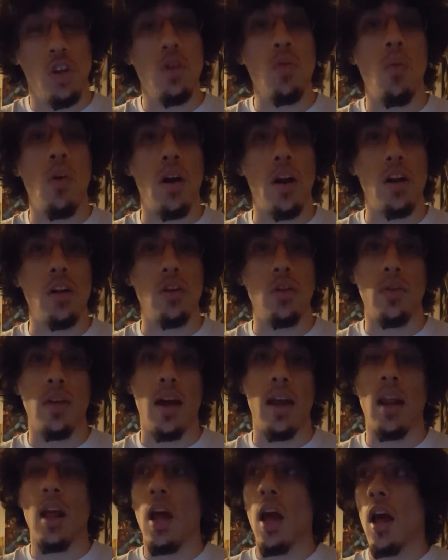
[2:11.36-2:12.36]
You want to do
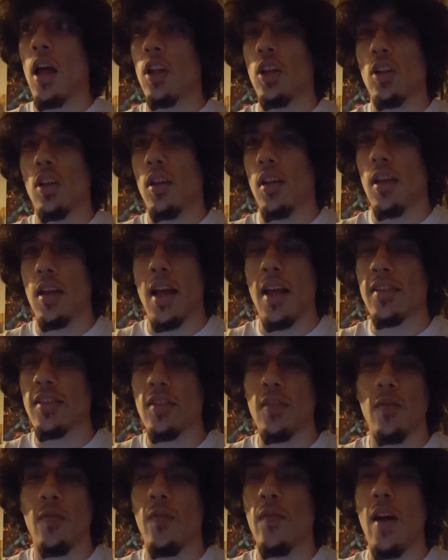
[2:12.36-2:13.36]
that. It's
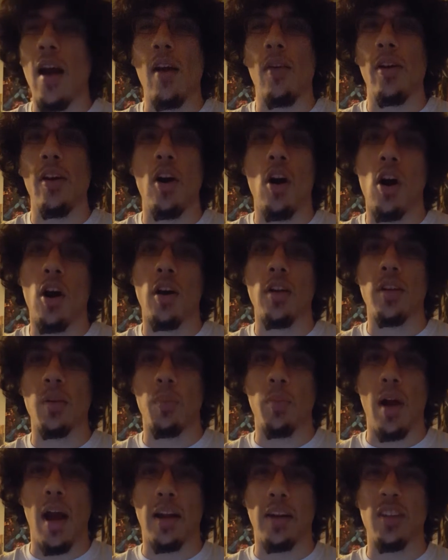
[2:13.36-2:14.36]
very hard to
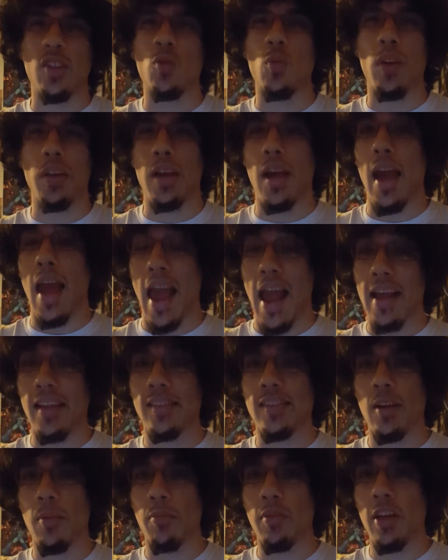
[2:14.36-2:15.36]
practice when you hate
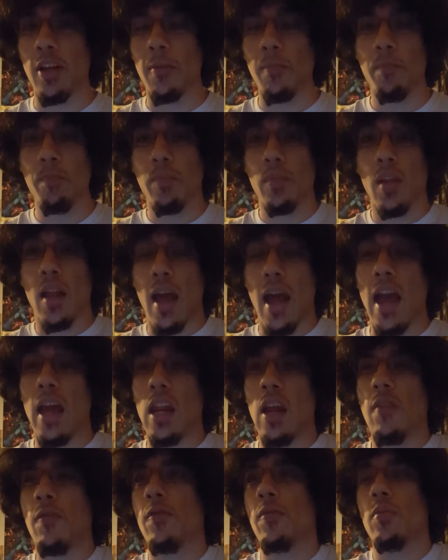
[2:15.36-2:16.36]
something. And
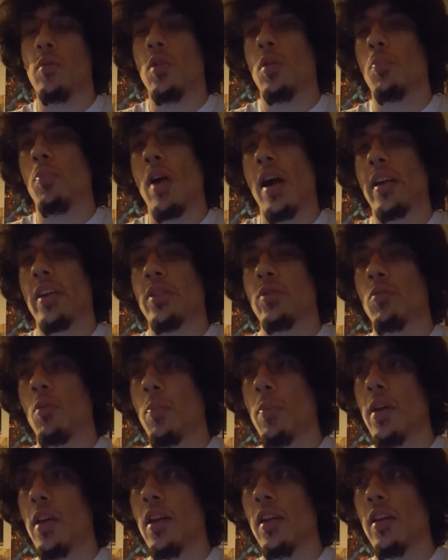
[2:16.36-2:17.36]
if your practice
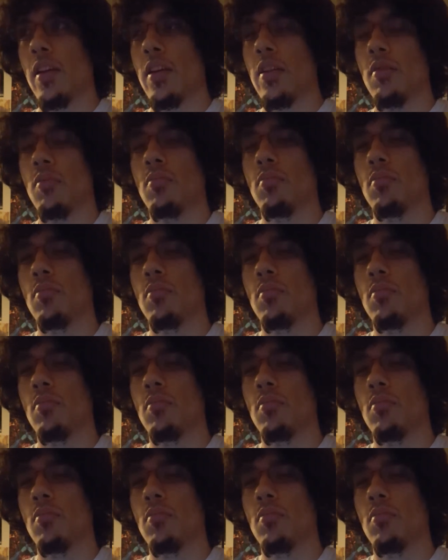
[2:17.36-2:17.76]
repeatedly